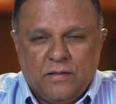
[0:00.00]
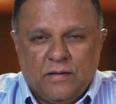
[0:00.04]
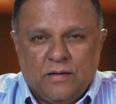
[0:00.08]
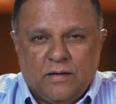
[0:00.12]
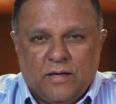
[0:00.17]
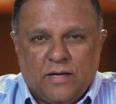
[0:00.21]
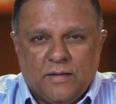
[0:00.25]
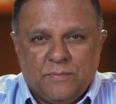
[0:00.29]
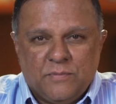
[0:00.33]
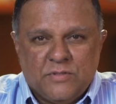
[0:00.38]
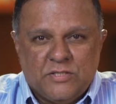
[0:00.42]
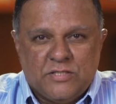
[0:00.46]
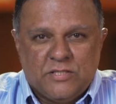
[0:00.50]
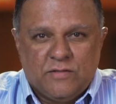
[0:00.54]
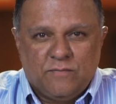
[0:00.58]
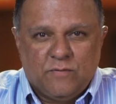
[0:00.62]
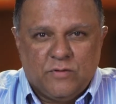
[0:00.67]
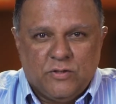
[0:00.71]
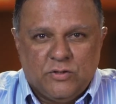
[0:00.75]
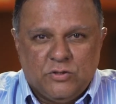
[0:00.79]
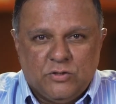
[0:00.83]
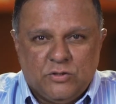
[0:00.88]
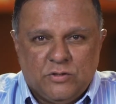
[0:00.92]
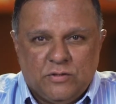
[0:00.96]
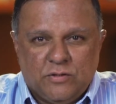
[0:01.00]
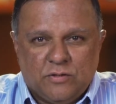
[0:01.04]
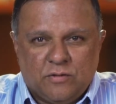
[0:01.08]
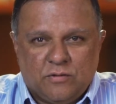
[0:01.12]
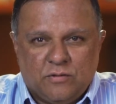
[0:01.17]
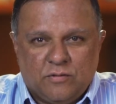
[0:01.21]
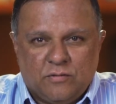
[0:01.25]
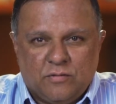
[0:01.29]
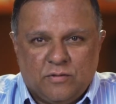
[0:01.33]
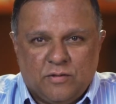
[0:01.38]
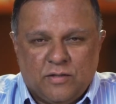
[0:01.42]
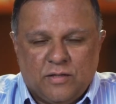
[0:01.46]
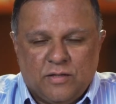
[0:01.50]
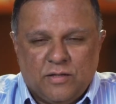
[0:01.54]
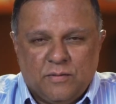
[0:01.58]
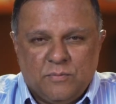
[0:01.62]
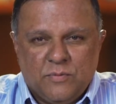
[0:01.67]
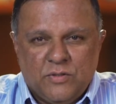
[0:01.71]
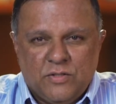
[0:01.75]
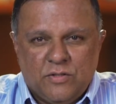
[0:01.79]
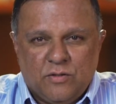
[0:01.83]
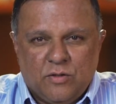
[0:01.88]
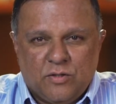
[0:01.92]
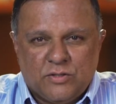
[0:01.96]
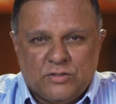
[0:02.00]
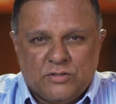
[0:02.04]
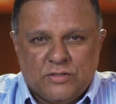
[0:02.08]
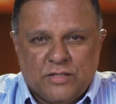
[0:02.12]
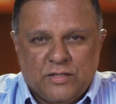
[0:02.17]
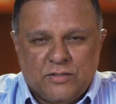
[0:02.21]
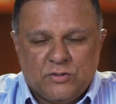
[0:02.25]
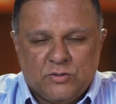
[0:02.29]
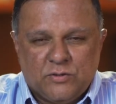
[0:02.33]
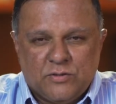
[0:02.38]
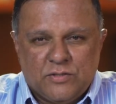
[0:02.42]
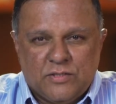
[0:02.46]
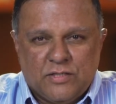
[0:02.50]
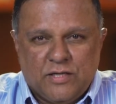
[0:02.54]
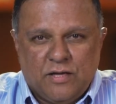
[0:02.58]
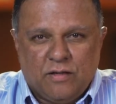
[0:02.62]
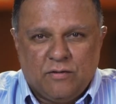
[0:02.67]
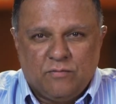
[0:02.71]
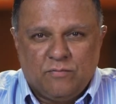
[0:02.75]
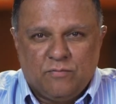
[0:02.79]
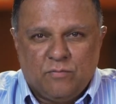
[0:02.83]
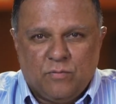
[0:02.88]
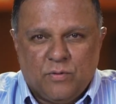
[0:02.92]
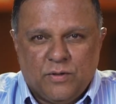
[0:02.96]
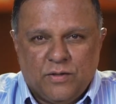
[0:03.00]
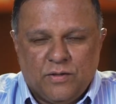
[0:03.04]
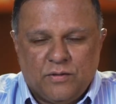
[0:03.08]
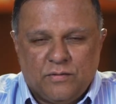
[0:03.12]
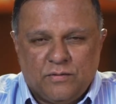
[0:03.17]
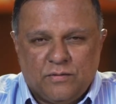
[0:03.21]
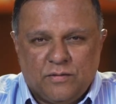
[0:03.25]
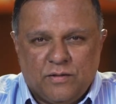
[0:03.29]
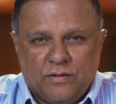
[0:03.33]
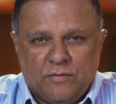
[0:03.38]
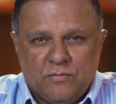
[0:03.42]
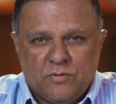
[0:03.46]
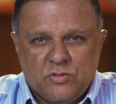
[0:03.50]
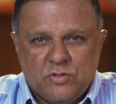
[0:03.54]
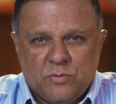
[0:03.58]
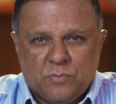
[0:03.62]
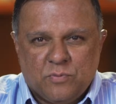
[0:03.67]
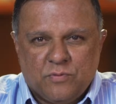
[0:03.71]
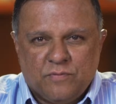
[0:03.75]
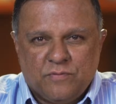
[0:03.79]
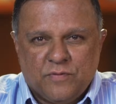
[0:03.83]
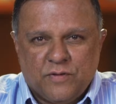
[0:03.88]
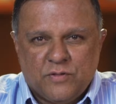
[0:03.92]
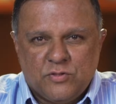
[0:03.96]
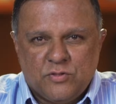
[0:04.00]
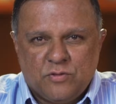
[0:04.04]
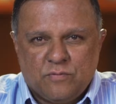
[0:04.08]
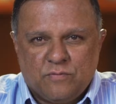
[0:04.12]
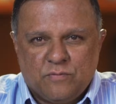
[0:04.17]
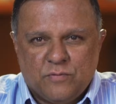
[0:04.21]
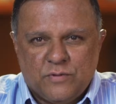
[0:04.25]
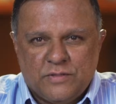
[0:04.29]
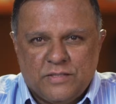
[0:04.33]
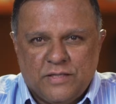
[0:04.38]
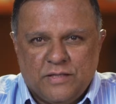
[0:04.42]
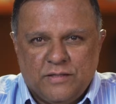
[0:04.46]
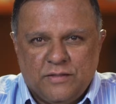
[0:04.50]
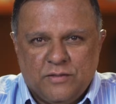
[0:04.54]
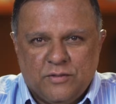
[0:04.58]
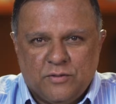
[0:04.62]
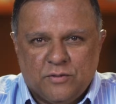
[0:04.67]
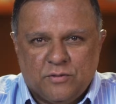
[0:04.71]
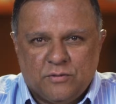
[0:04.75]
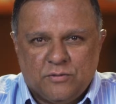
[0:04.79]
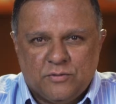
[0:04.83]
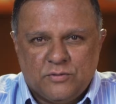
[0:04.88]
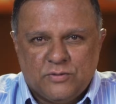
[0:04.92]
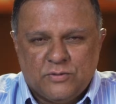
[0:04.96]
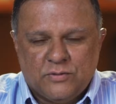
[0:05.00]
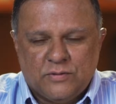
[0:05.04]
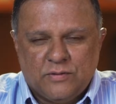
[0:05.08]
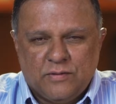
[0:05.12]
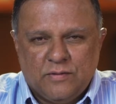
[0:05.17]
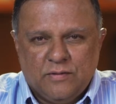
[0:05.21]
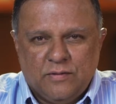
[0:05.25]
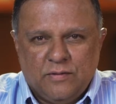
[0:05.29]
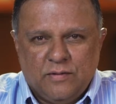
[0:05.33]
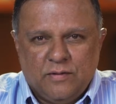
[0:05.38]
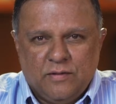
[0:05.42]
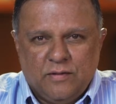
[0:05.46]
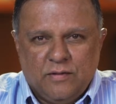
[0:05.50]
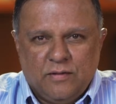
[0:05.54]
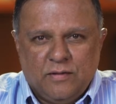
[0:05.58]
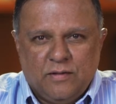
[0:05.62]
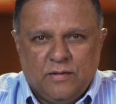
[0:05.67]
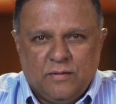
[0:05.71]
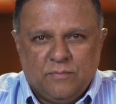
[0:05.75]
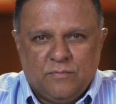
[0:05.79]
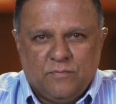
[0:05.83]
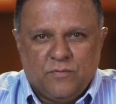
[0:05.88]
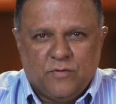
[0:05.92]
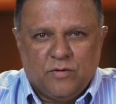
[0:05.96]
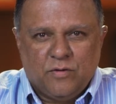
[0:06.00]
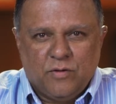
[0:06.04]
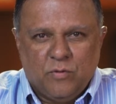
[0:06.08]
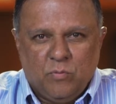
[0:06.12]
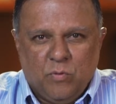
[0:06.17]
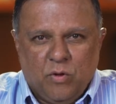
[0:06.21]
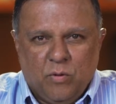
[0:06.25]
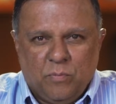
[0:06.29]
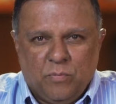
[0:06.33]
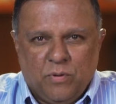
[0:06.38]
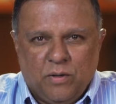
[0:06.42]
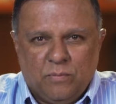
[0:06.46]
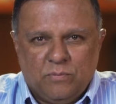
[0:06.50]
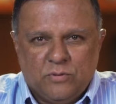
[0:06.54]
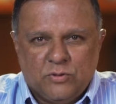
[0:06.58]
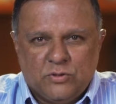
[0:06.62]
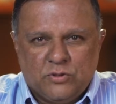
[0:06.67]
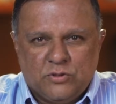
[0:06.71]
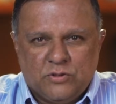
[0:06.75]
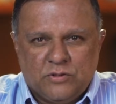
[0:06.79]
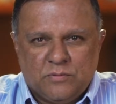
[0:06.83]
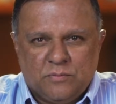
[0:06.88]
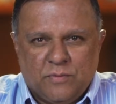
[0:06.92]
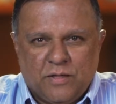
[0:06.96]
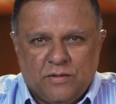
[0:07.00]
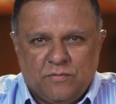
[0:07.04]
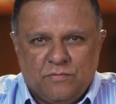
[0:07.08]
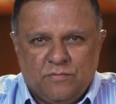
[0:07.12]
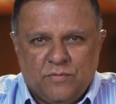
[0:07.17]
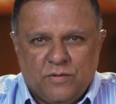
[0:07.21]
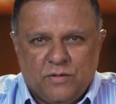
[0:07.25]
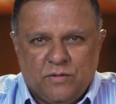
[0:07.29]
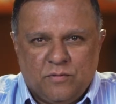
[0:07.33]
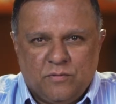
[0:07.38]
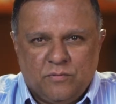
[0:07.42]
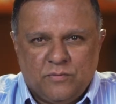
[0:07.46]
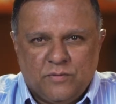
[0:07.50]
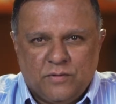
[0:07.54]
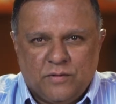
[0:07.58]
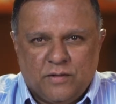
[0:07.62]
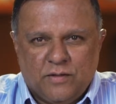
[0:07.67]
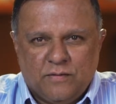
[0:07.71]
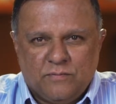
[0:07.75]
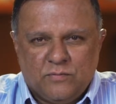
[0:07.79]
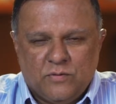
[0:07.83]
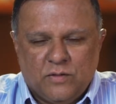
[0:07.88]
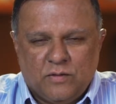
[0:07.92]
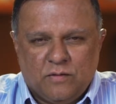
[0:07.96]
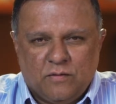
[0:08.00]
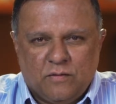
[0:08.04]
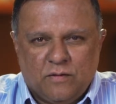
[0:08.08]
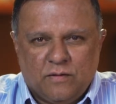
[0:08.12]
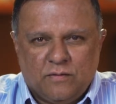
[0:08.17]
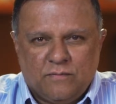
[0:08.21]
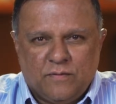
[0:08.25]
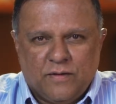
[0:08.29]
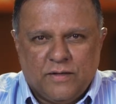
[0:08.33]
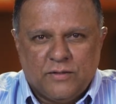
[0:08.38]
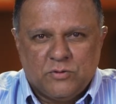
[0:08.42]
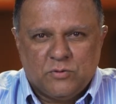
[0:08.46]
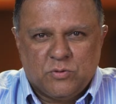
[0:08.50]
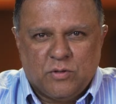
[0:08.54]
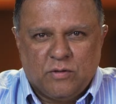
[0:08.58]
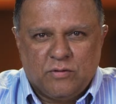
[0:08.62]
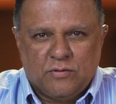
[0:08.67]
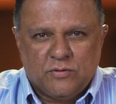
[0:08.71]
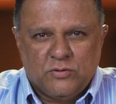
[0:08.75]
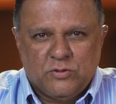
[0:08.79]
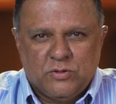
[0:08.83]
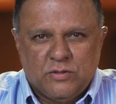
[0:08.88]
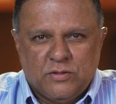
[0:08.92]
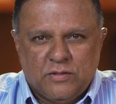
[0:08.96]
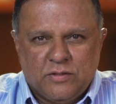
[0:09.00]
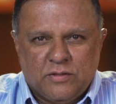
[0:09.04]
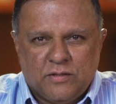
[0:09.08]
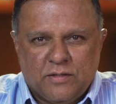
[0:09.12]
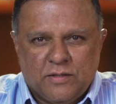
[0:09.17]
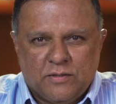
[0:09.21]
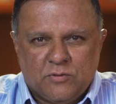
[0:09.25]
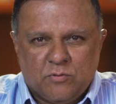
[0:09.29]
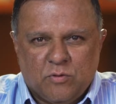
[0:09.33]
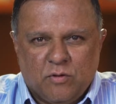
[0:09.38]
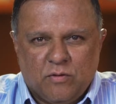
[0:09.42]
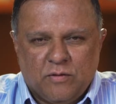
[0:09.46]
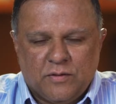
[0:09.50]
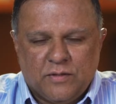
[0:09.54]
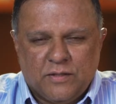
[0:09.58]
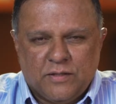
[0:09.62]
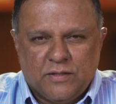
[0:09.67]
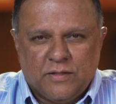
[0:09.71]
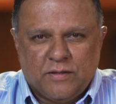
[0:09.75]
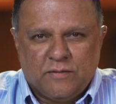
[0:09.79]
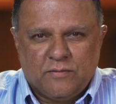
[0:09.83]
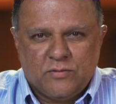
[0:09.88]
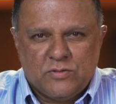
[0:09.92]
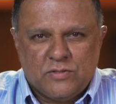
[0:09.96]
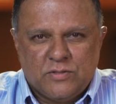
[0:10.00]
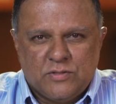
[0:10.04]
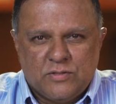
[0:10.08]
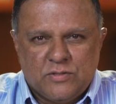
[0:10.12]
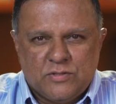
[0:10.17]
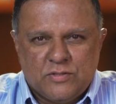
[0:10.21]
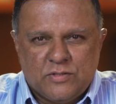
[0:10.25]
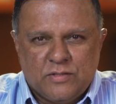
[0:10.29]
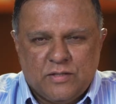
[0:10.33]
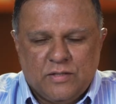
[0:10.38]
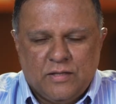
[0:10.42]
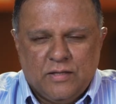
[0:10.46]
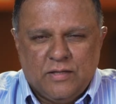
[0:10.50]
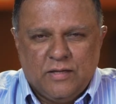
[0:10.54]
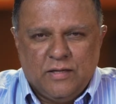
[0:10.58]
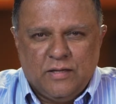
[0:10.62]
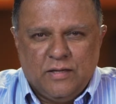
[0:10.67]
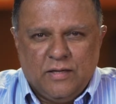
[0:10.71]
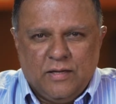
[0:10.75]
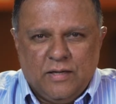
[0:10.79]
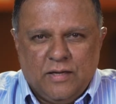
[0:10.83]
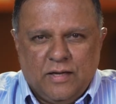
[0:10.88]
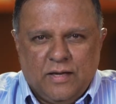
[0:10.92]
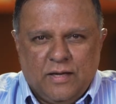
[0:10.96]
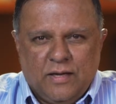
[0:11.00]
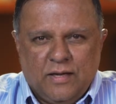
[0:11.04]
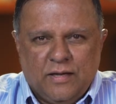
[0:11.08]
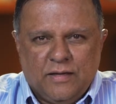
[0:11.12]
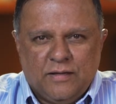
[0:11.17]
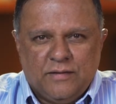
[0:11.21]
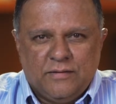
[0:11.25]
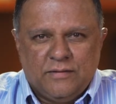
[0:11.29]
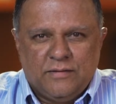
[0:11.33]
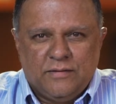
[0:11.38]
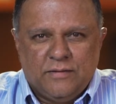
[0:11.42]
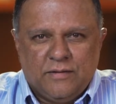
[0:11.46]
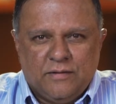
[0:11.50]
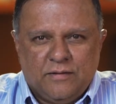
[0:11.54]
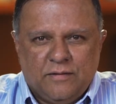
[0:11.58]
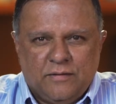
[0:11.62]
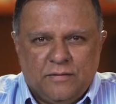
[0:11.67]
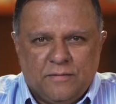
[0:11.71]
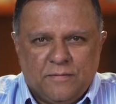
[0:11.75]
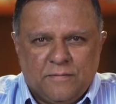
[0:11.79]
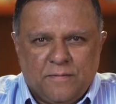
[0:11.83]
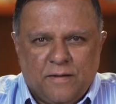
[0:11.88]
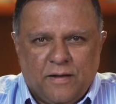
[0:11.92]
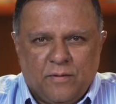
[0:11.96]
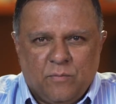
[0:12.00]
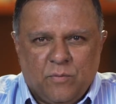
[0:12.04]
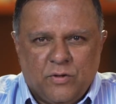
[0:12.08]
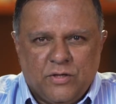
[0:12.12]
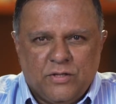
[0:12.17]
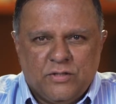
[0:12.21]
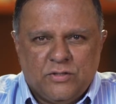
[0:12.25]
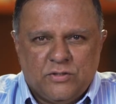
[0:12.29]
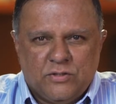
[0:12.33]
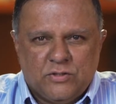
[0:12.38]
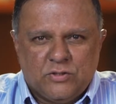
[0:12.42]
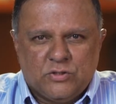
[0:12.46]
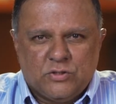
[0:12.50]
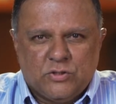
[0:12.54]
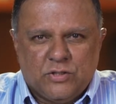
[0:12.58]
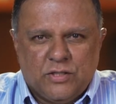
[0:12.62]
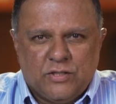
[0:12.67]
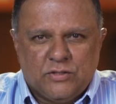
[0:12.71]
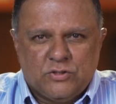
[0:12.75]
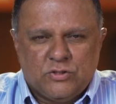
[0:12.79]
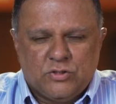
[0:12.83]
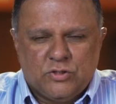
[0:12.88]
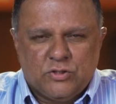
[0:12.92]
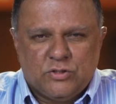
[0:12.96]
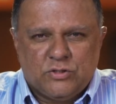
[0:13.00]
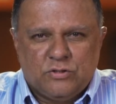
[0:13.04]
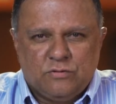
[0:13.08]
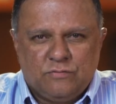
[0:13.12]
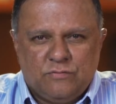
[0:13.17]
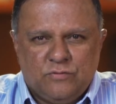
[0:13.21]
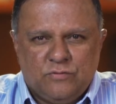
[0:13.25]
I'm a civil engineer. I'm in Los Angeles, California. I was a professor for 10 years. I'm fairly well published in my field. I've done a lot of hydrology and hydraulic analysis. And I wanted to discuss just a